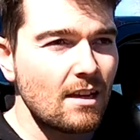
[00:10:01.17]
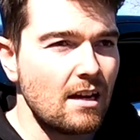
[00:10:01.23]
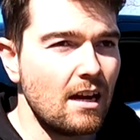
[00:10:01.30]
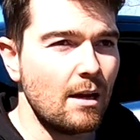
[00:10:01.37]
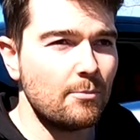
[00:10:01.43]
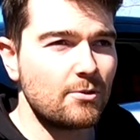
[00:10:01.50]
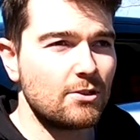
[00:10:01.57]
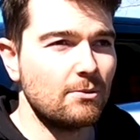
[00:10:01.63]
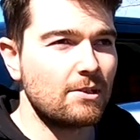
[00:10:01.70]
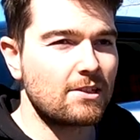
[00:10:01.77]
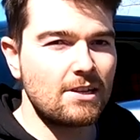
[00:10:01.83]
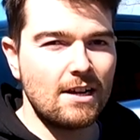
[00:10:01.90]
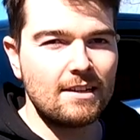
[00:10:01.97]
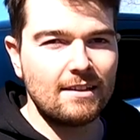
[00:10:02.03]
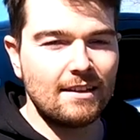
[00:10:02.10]
Um, so
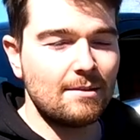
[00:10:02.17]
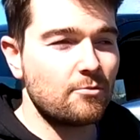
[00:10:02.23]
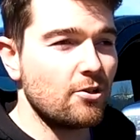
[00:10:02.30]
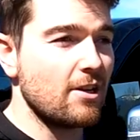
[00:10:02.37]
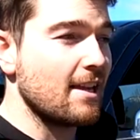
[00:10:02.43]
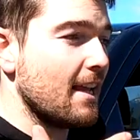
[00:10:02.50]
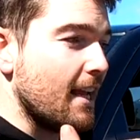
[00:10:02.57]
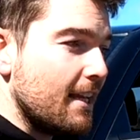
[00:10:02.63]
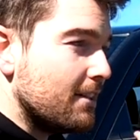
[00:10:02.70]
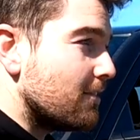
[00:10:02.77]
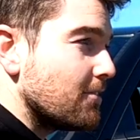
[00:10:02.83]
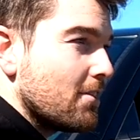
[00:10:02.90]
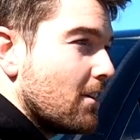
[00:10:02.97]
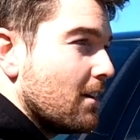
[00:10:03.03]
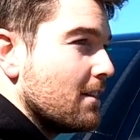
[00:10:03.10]
it's not that I'm trying to hate
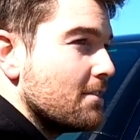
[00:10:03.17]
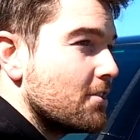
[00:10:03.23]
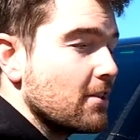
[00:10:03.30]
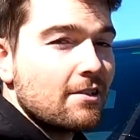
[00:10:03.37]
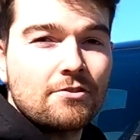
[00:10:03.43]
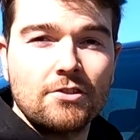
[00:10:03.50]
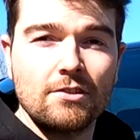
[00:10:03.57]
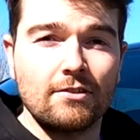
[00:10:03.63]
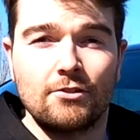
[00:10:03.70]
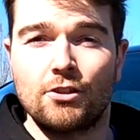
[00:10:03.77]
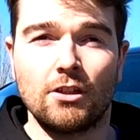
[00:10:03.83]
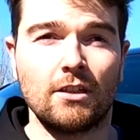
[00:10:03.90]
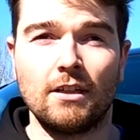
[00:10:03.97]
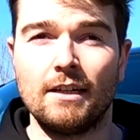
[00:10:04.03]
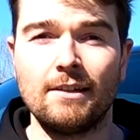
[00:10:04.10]
on Dodge, it's just the
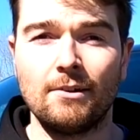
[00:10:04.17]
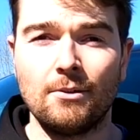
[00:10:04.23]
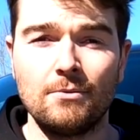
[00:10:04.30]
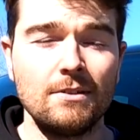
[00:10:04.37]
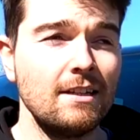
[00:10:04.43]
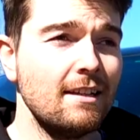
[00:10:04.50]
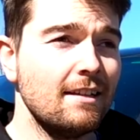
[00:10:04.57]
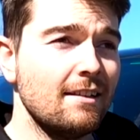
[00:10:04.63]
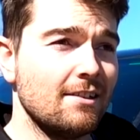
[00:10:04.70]
truck I own.